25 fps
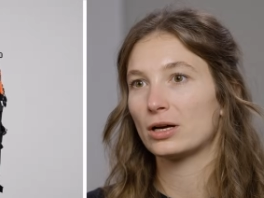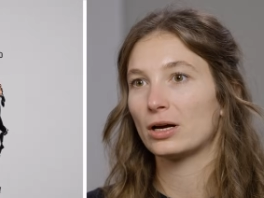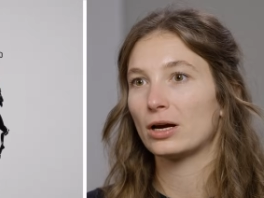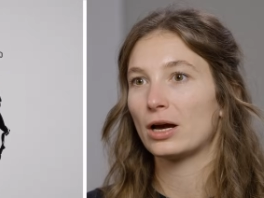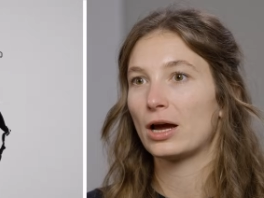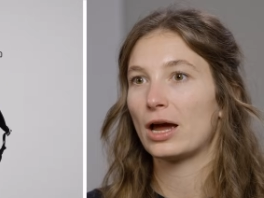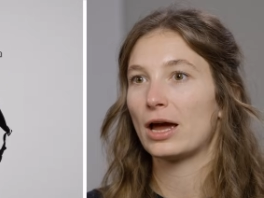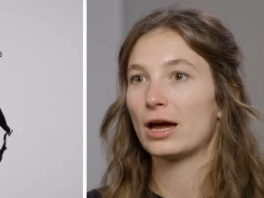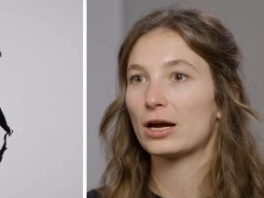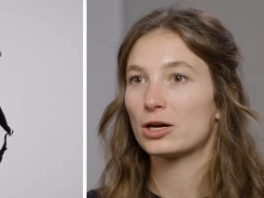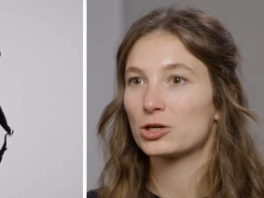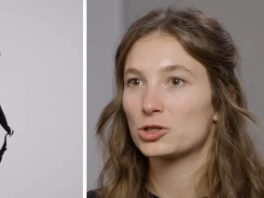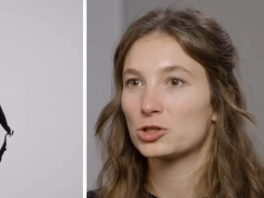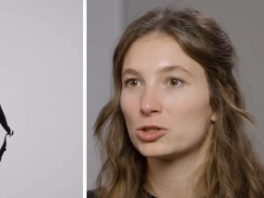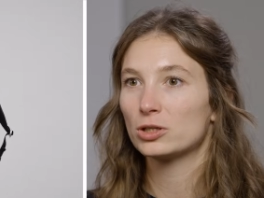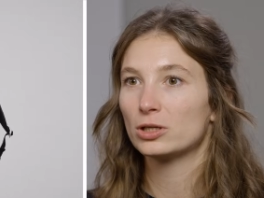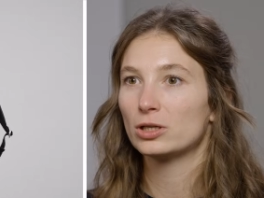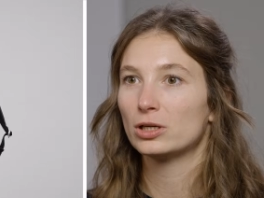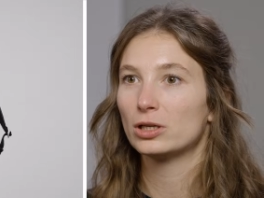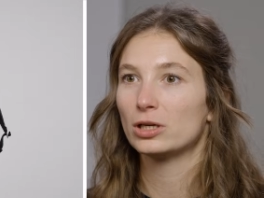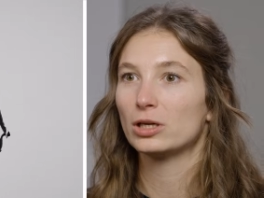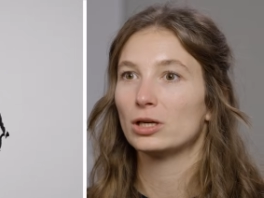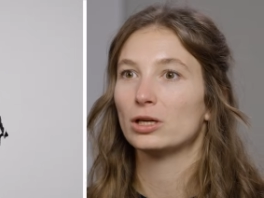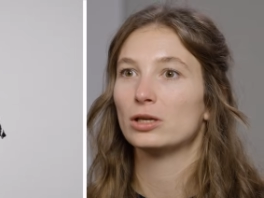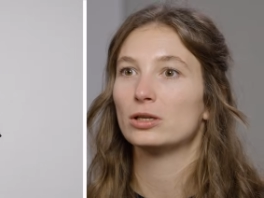are
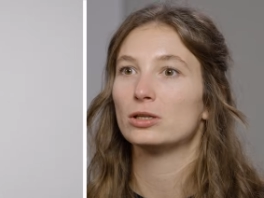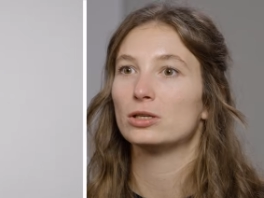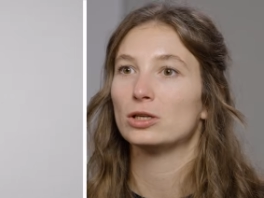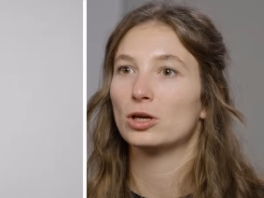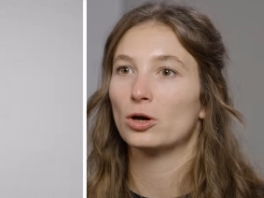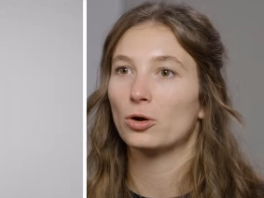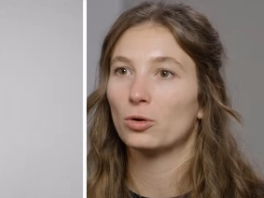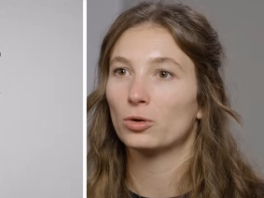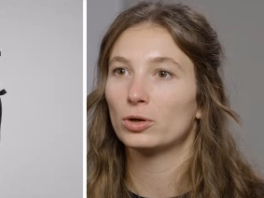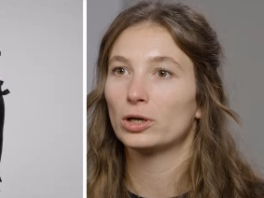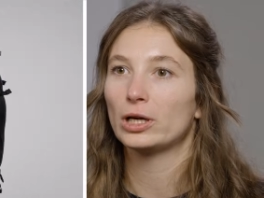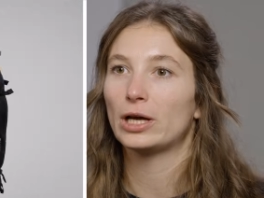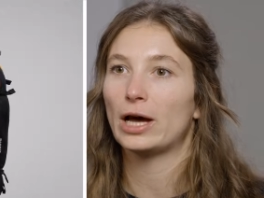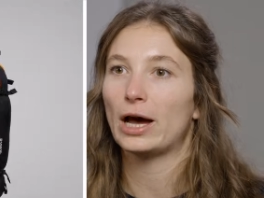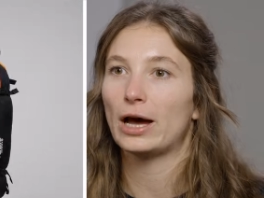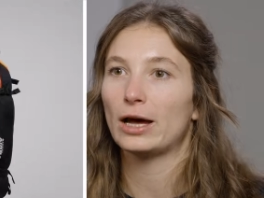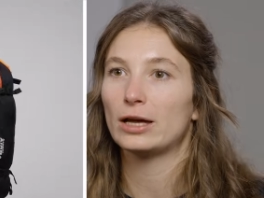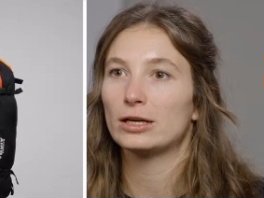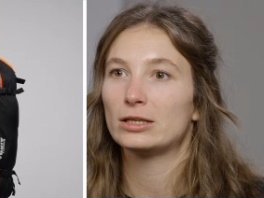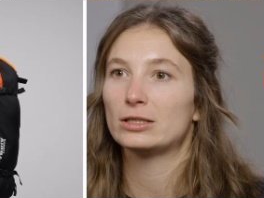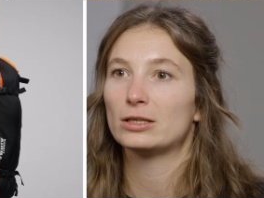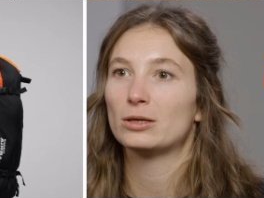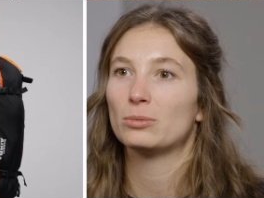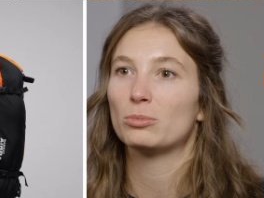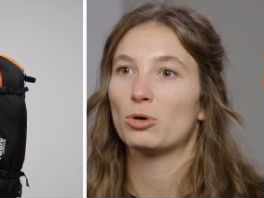actually the only
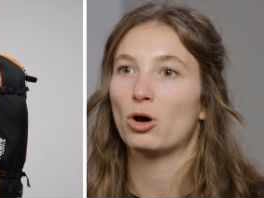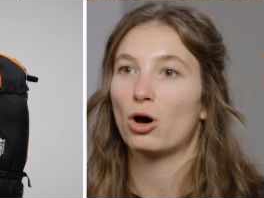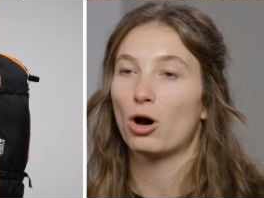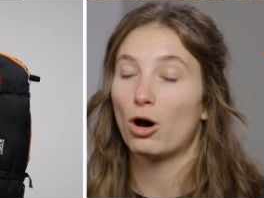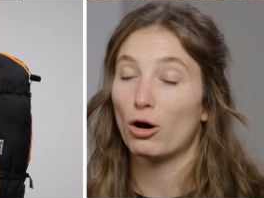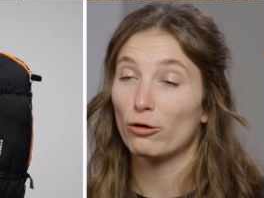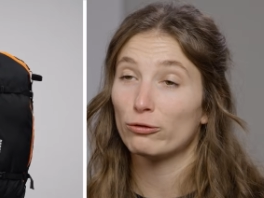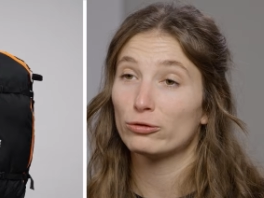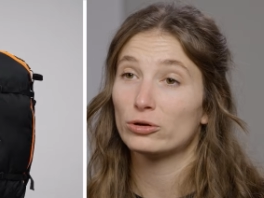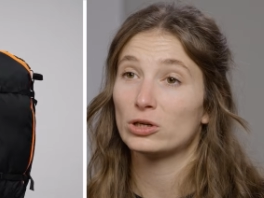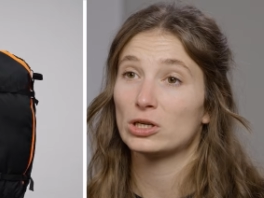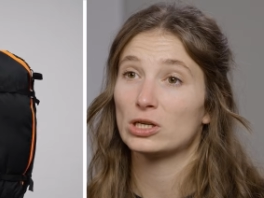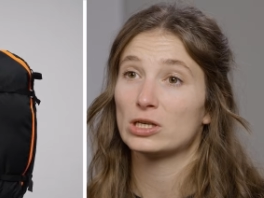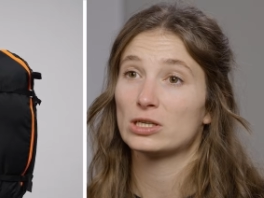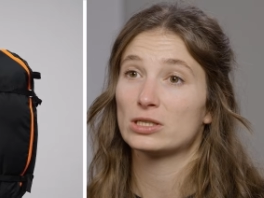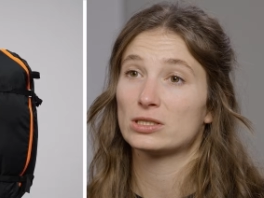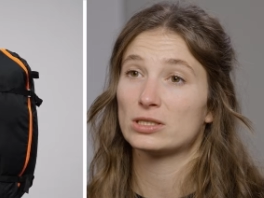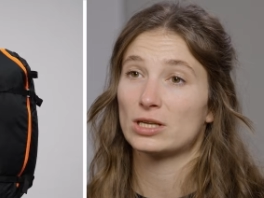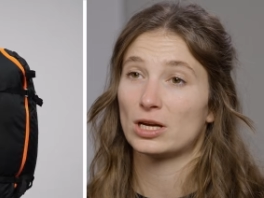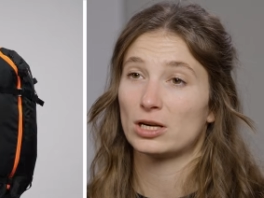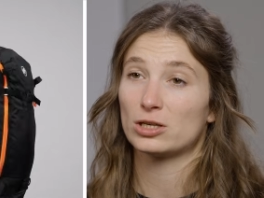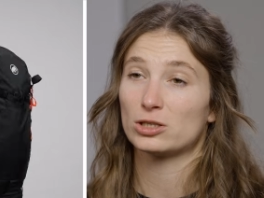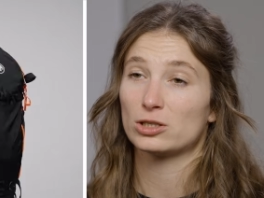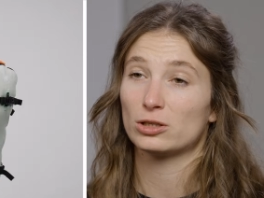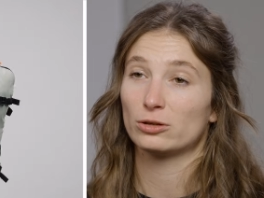item of the
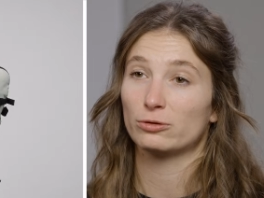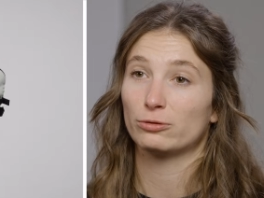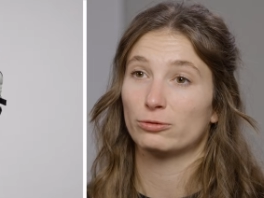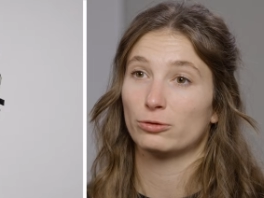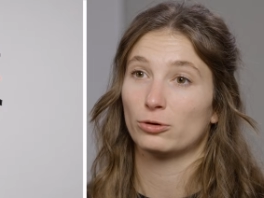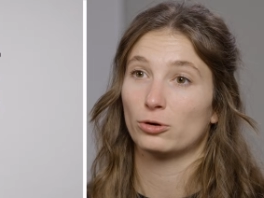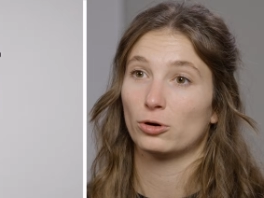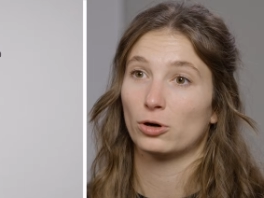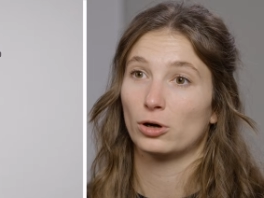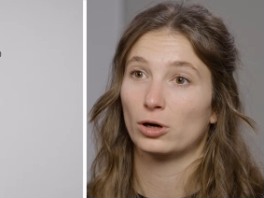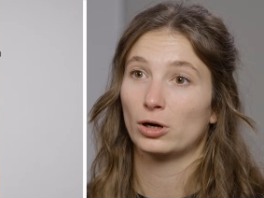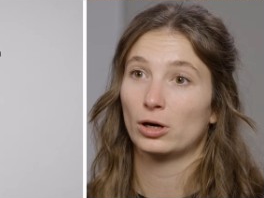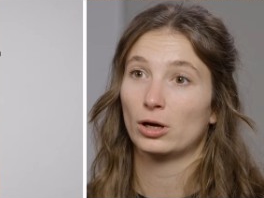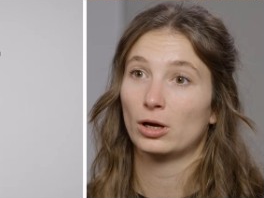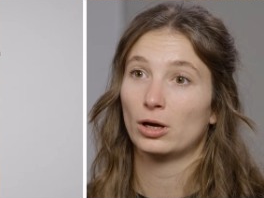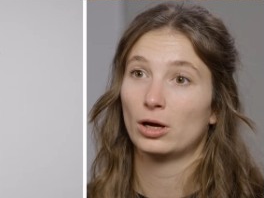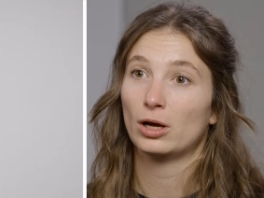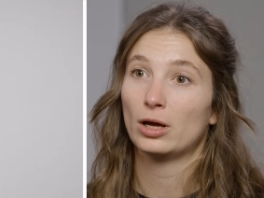Essential 4